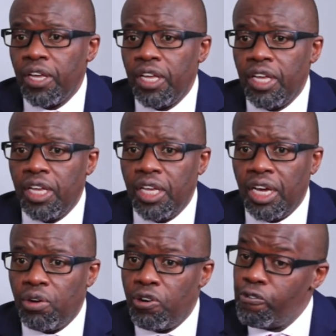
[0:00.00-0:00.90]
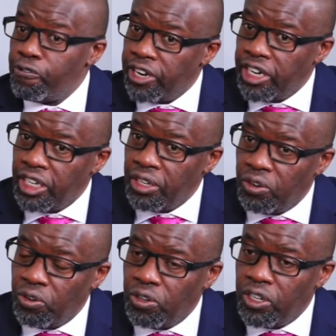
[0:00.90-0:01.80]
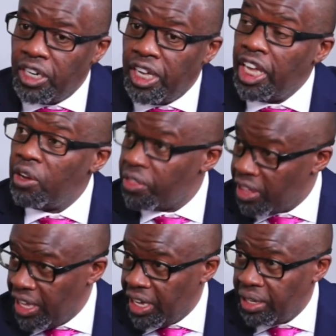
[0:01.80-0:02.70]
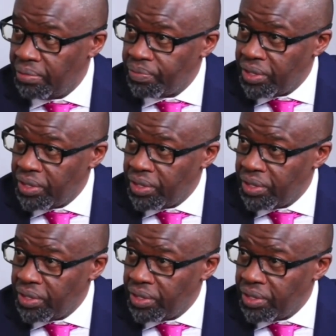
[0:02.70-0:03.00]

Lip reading: Our offering on healthcare